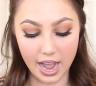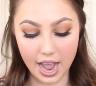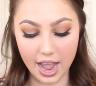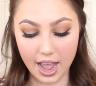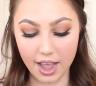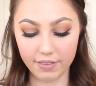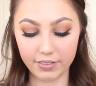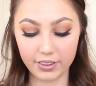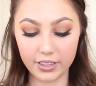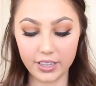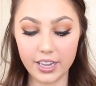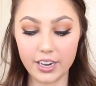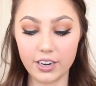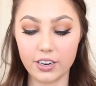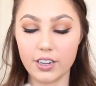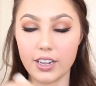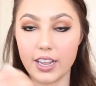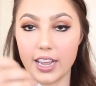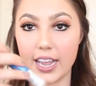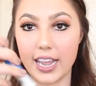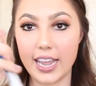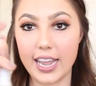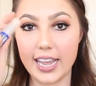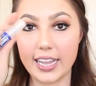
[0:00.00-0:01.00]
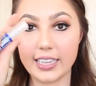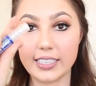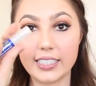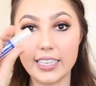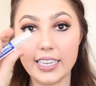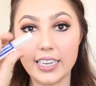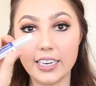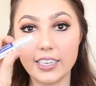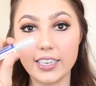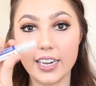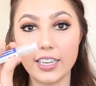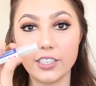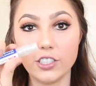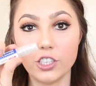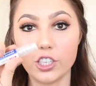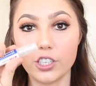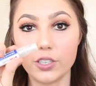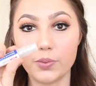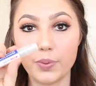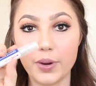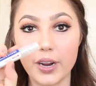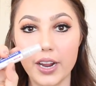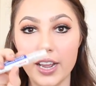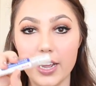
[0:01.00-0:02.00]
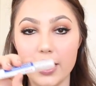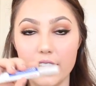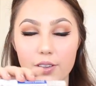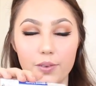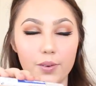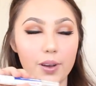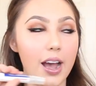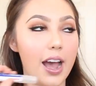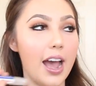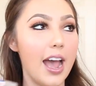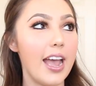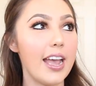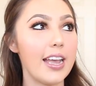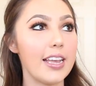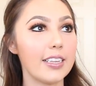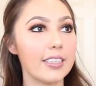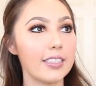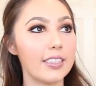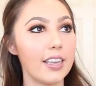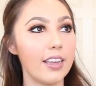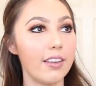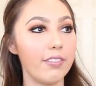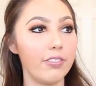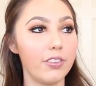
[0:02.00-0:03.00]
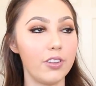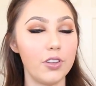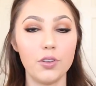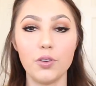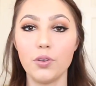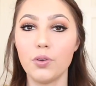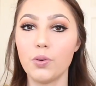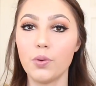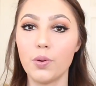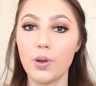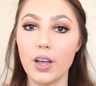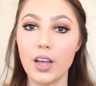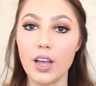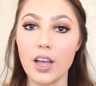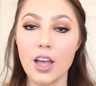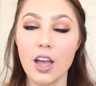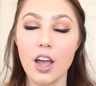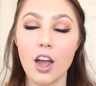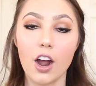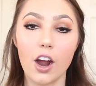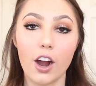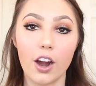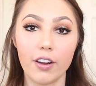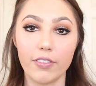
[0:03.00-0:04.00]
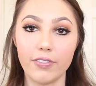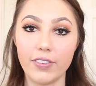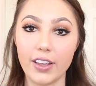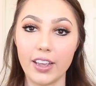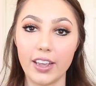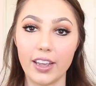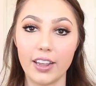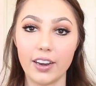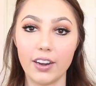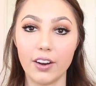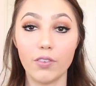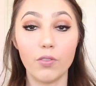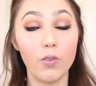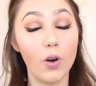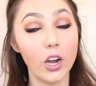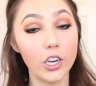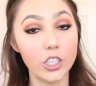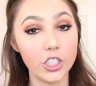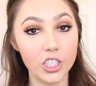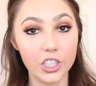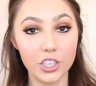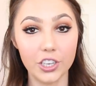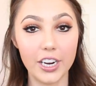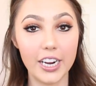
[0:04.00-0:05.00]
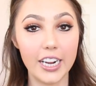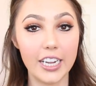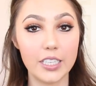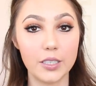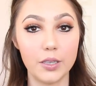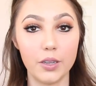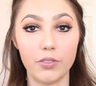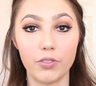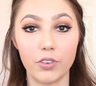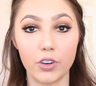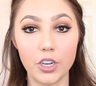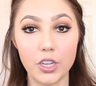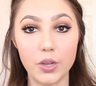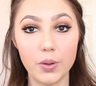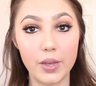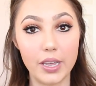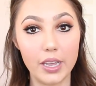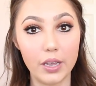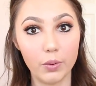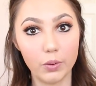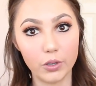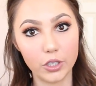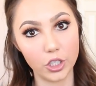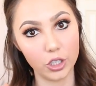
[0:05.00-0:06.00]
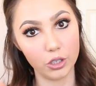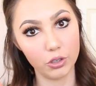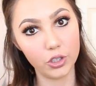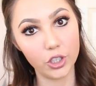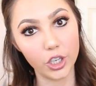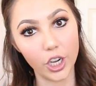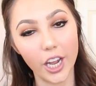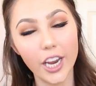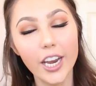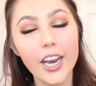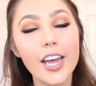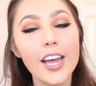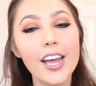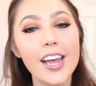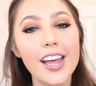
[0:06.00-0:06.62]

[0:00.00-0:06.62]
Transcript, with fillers: I have a little hand sanitizer spray. You guys, if you are a fan of washing your hands before you eat, which you should,